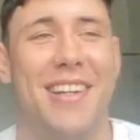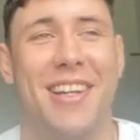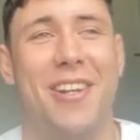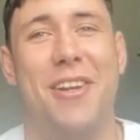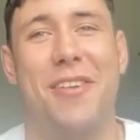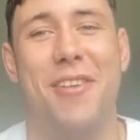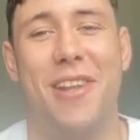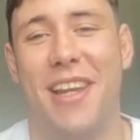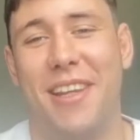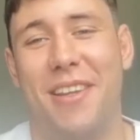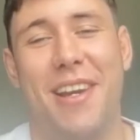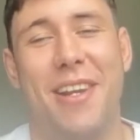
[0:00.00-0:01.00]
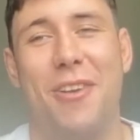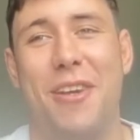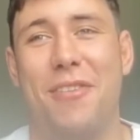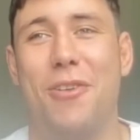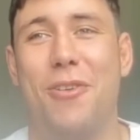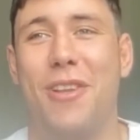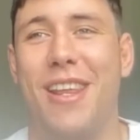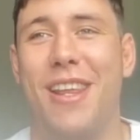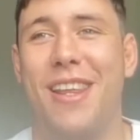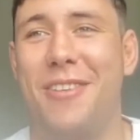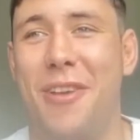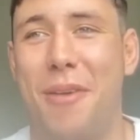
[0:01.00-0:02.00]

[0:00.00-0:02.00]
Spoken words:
I don't even know they